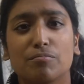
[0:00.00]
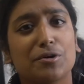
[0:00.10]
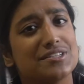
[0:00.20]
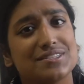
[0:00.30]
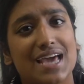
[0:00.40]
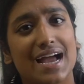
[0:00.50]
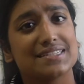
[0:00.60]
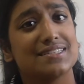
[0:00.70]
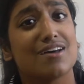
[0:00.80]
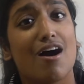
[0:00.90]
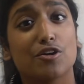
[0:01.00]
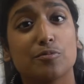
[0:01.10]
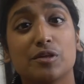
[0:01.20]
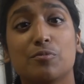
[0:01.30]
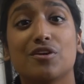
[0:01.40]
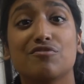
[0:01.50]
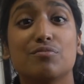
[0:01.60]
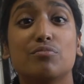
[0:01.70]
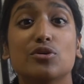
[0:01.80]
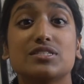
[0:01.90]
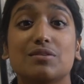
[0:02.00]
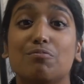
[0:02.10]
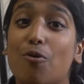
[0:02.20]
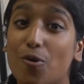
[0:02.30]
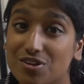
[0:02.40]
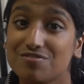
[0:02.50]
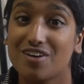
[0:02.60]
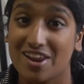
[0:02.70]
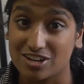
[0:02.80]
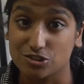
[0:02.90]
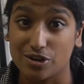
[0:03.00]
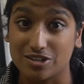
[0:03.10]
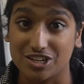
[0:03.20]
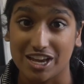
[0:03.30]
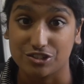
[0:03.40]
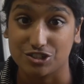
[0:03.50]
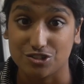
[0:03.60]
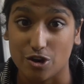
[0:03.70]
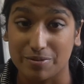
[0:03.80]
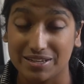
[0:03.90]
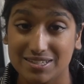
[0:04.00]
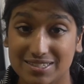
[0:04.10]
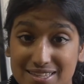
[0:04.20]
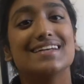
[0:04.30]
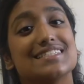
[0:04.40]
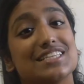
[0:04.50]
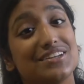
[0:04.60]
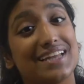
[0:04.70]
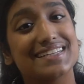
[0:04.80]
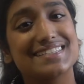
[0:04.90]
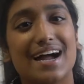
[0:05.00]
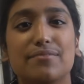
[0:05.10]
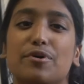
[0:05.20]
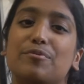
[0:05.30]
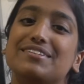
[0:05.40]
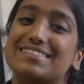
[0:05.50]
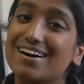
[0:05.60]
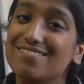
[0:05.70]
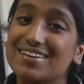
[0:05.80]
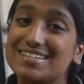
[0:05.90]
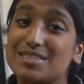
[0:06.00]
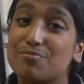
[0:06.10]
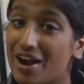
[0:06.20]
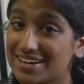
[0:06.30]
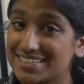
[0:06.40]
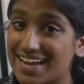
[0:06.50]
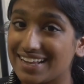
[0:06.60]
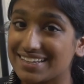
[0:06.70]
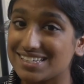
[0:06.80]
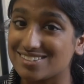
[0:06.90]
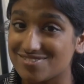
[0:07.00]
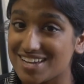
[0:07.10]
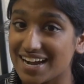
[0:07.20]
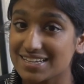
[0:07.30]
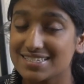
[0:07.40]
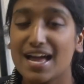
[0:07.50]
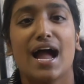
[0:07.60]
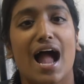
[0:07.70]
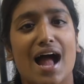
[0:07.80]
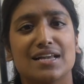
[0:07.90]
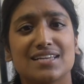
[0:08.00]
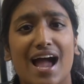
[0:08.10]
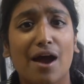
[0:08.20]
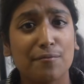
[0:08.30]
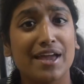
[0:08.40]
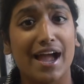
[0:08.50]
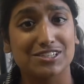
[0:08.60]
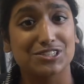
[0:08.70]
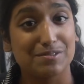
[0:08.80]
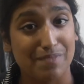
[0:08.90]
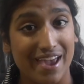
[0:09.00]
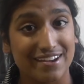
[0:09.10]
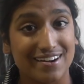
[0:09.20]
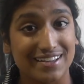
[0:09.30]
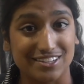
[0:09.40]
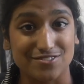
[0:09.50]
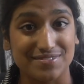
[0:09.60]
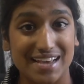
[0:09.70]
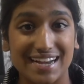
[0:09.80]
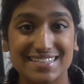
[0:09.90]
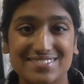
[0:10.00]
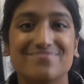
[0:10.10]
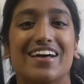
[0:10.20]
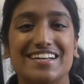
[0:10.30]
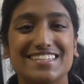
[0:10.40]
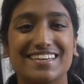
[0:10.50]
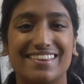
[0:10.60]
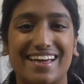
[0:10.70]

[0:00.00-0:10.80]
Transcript: because tax is arguably one of the most important financial education topics. See you next time, where we'll delve into the practicalities of tax and how we actually pay our income tax. See you